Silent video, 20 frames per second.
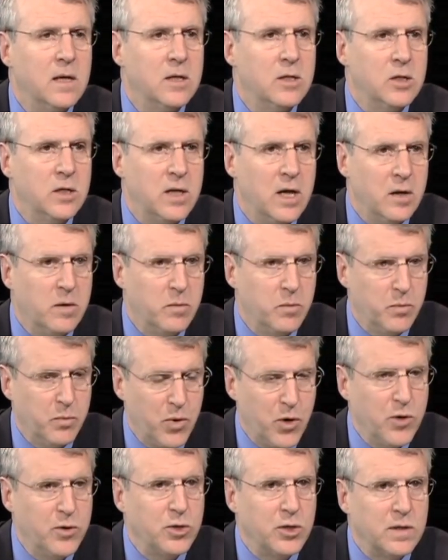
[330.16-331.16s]
to get
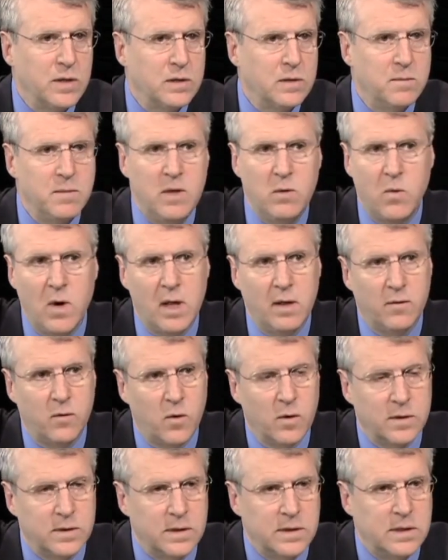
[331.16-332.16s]
purchased. Meanwhile, of
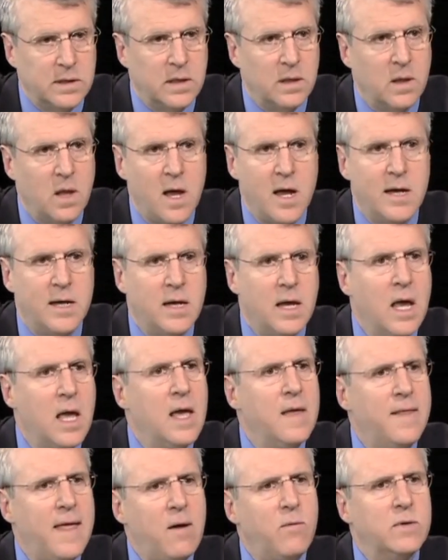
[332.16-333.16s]
course, it's declining.
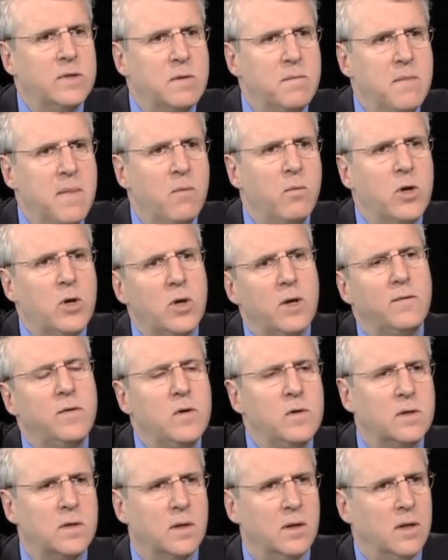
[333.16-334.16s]
That was we could have
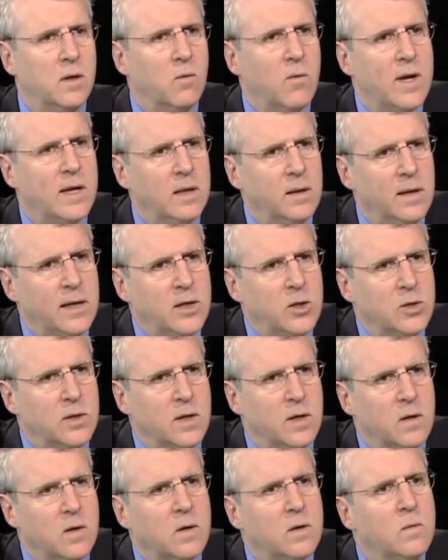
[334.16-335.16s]
used a little regulation
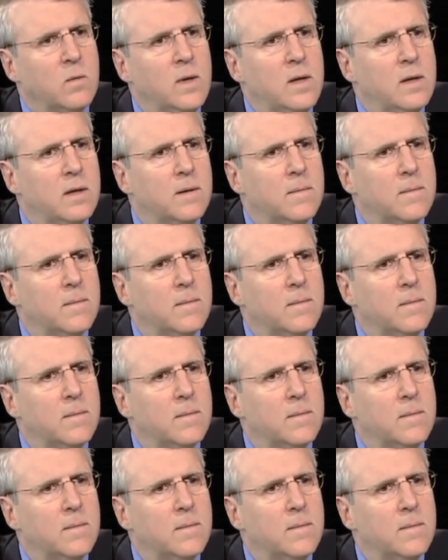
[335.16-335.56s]
there, couldn't we?